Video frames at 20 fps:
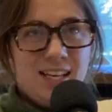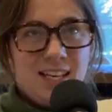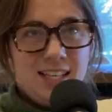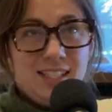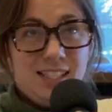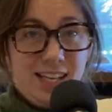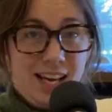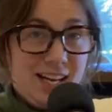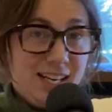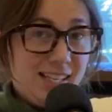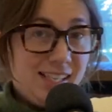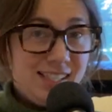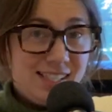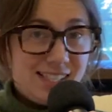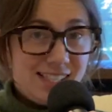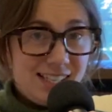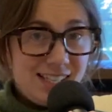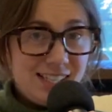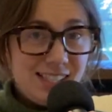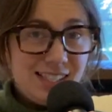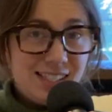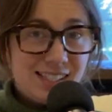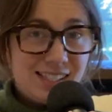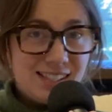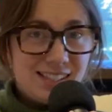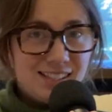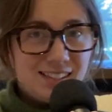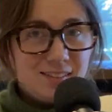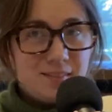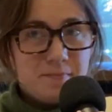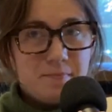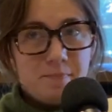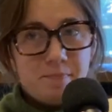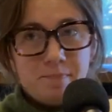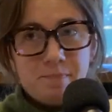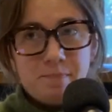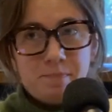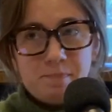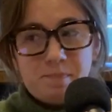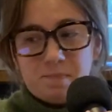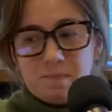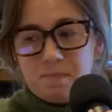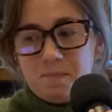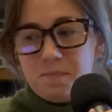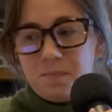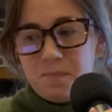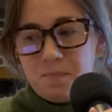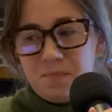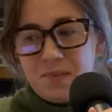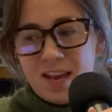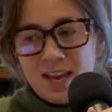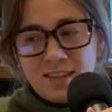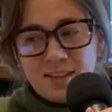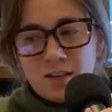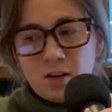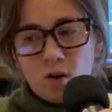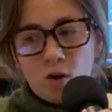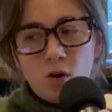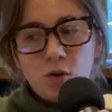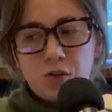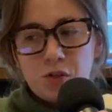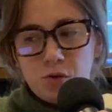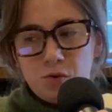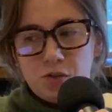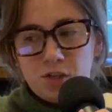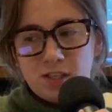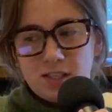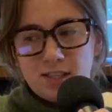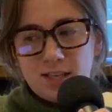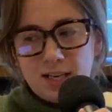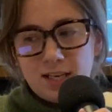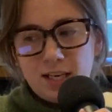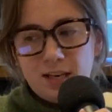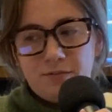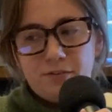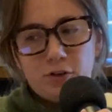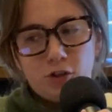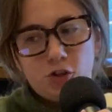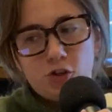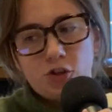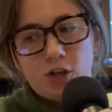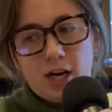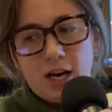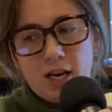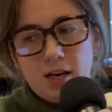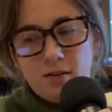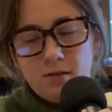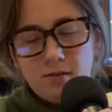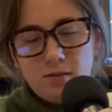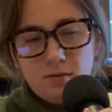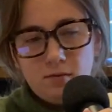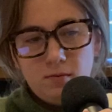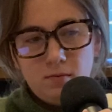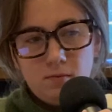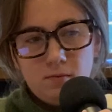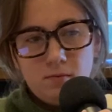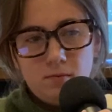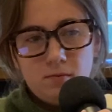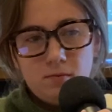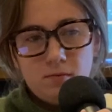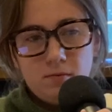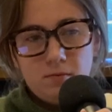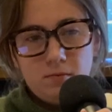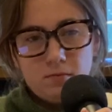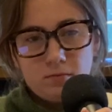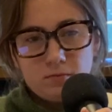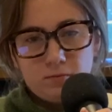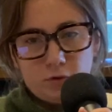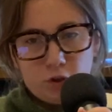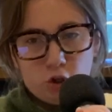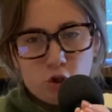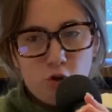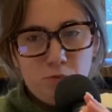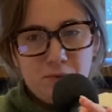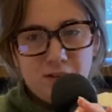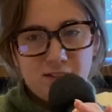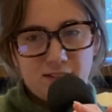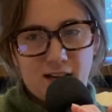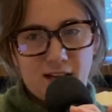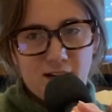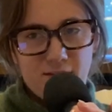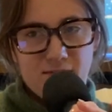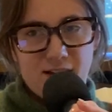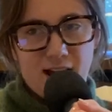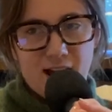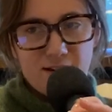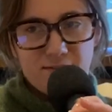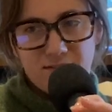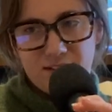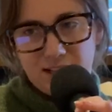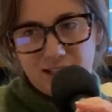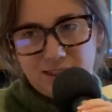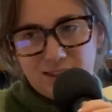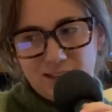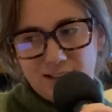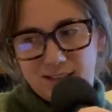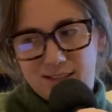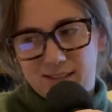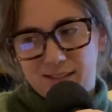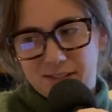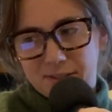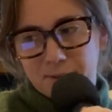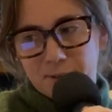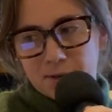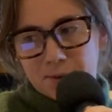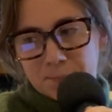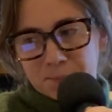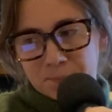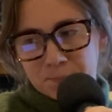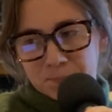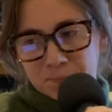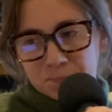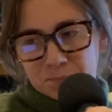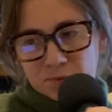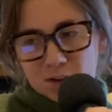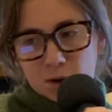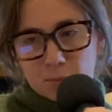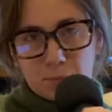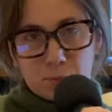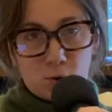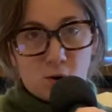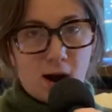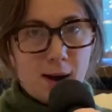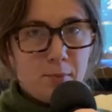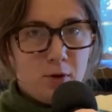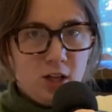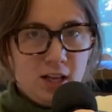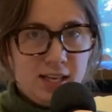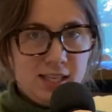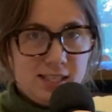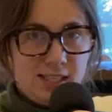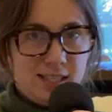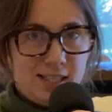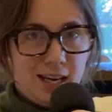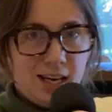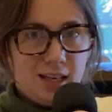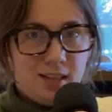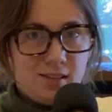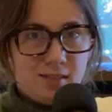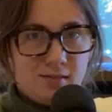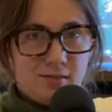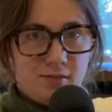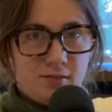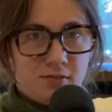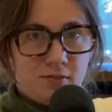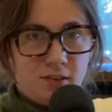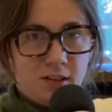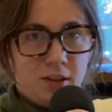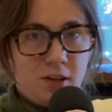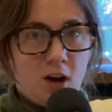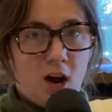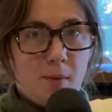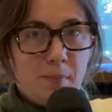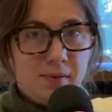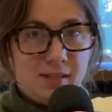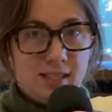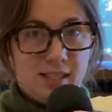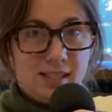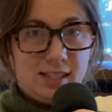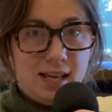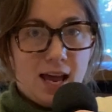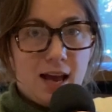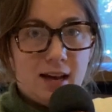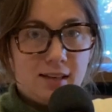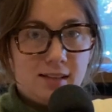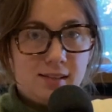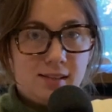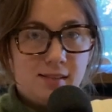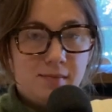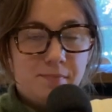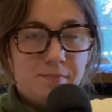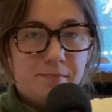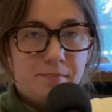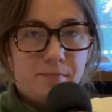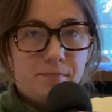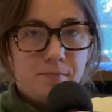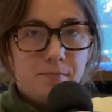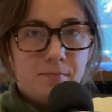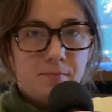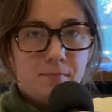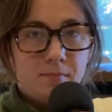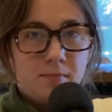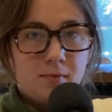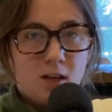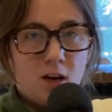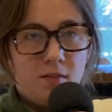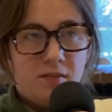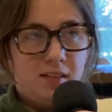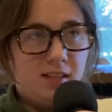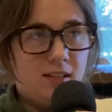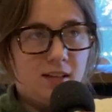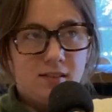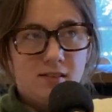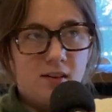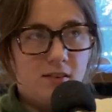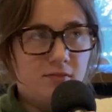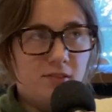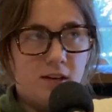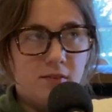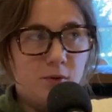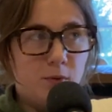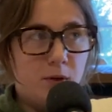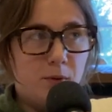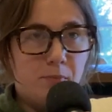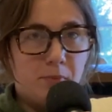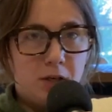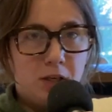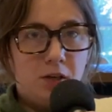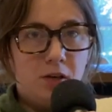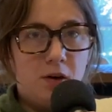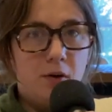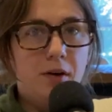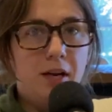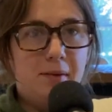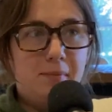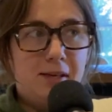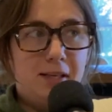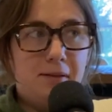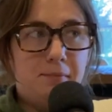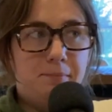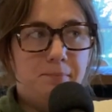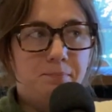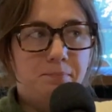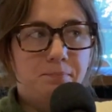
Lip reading: tendencies. And then also just like, if you're straight, humans kind of have like this primal instinct for the opposite sex. Obviously that's not for everyone, but you know what I mean.